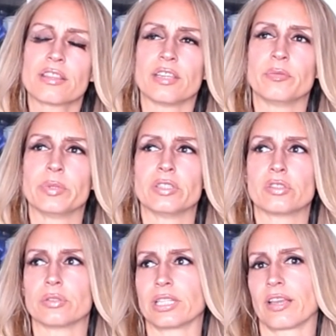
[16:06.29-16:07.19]
they've been
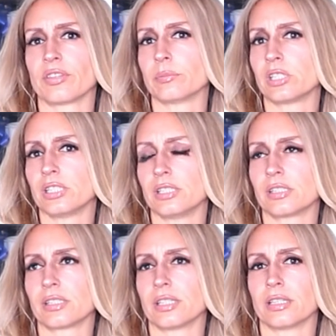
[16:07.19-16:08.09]
doing
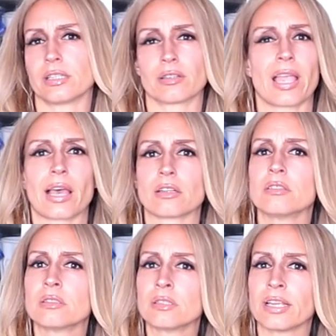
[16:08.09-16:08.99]
FMTs in their
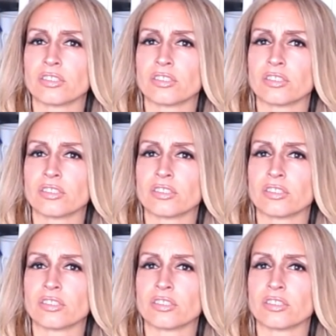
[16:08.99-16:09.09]
cattle